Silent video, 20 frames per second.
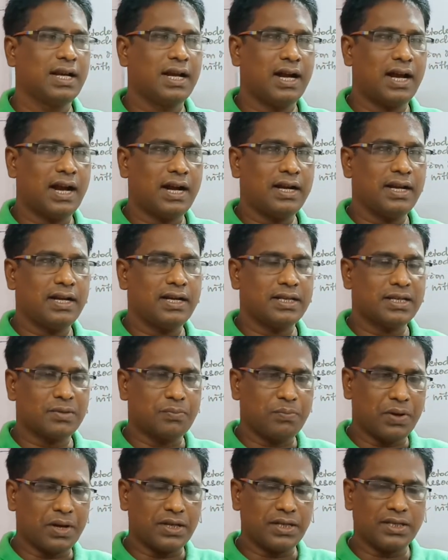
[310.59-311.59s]
and its
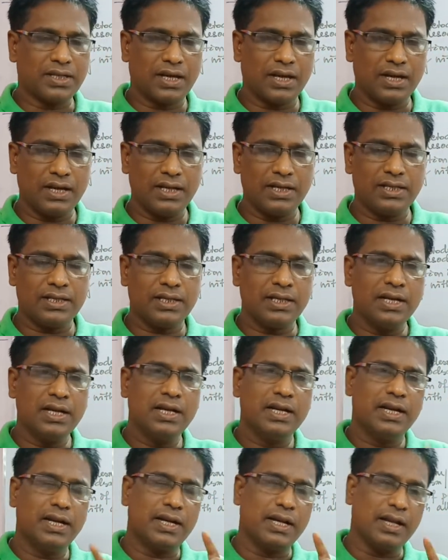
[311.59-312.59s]
function is
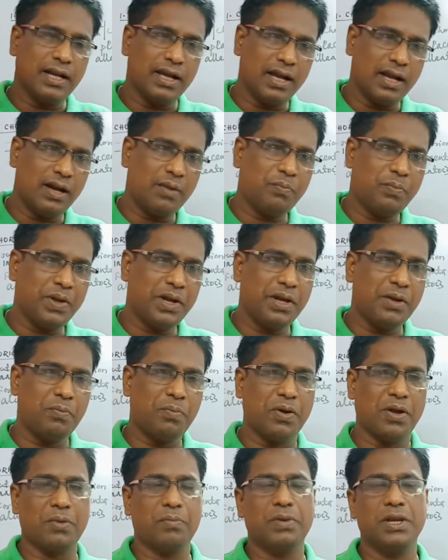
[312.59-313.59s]
it help in
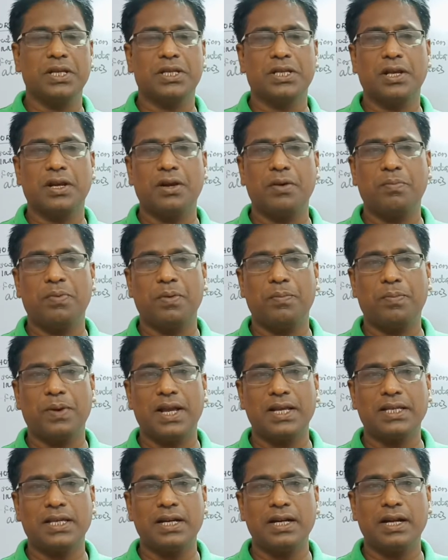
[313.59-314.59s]
formation of a
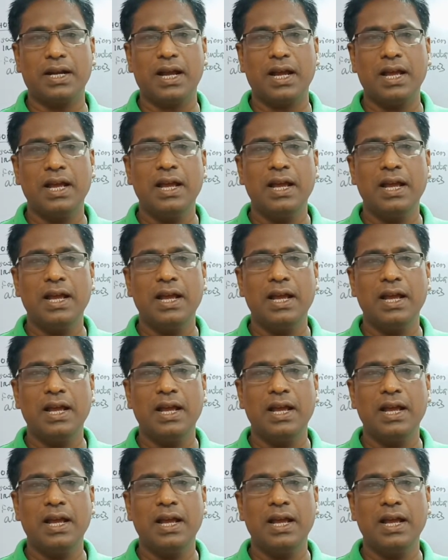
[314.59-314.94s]
placenta